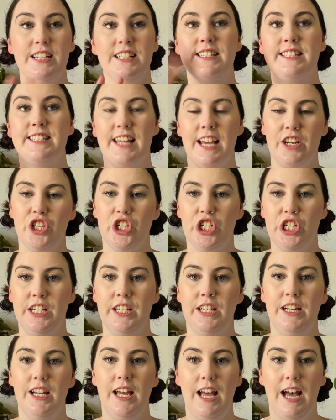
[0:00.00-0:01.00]

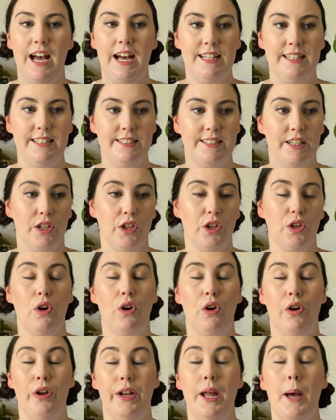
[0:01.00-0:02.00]
section has
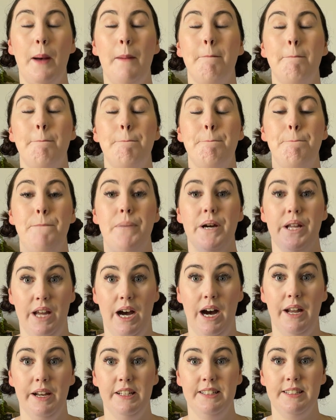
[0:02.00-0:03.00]
gone
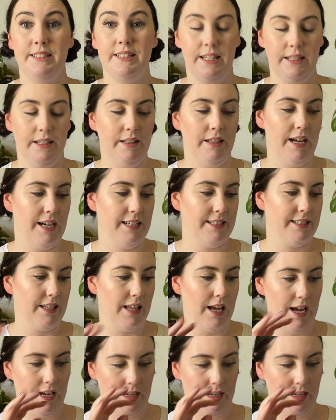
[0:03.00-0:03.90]
bananas in the last